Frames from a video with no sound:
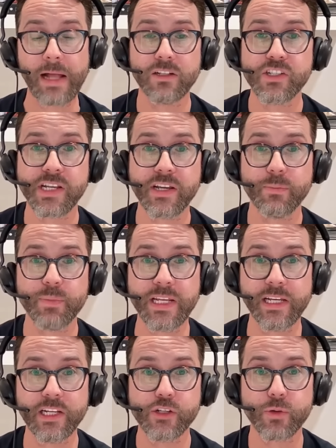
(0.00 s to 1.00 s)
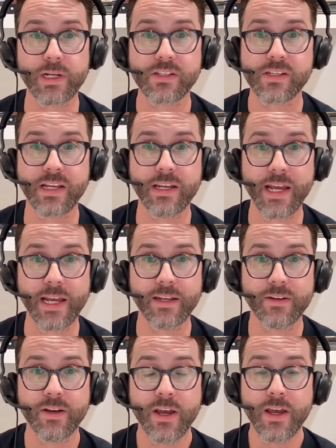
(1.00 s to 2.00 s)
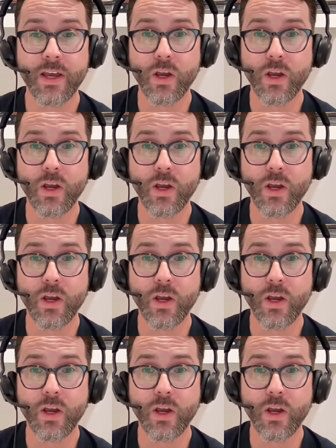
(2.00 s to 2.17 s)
balancing competing interests, and